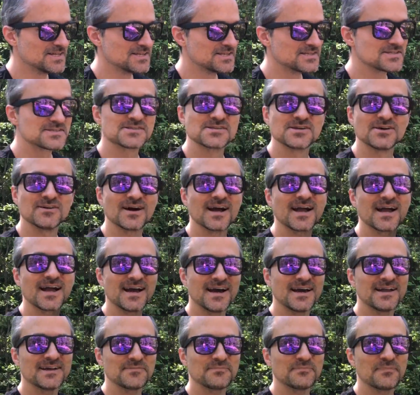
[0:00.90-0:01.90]
So I
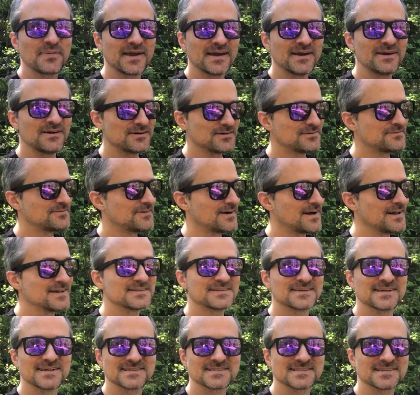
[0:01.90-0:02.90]
got a pair of
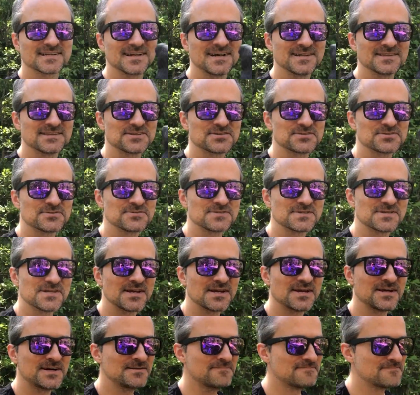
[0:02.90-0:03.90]
Altra Escalante shoes
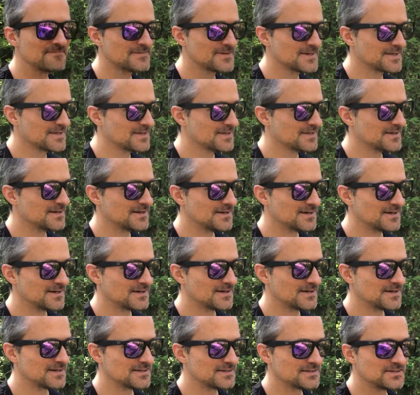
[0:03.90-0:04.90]
here.
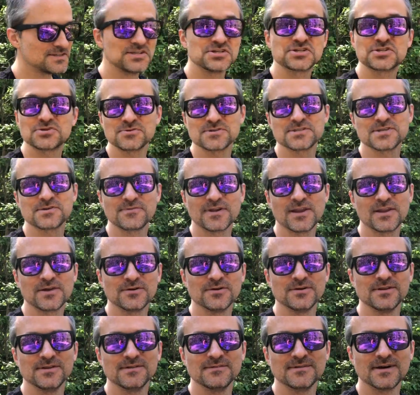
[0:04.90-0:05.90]
Uh, these shoes are really
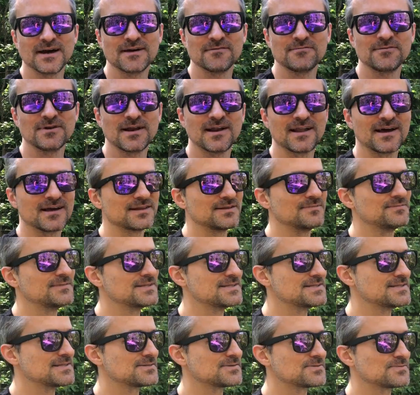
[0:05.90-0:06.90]
good. I really like them.
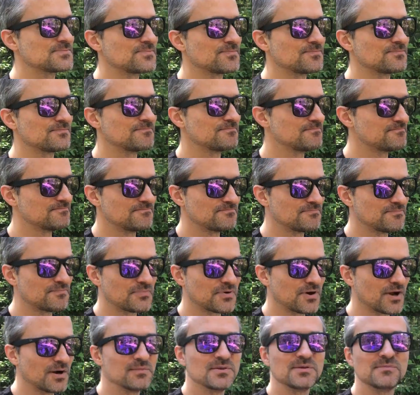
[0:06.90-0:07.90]
This is
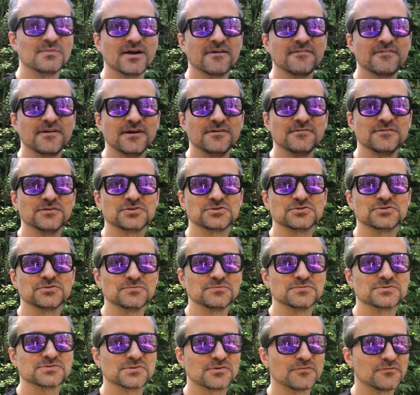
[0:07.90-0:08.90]
probably my favorite
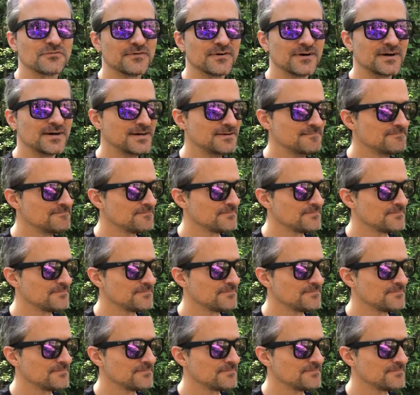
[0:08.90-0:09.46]
shoe so far.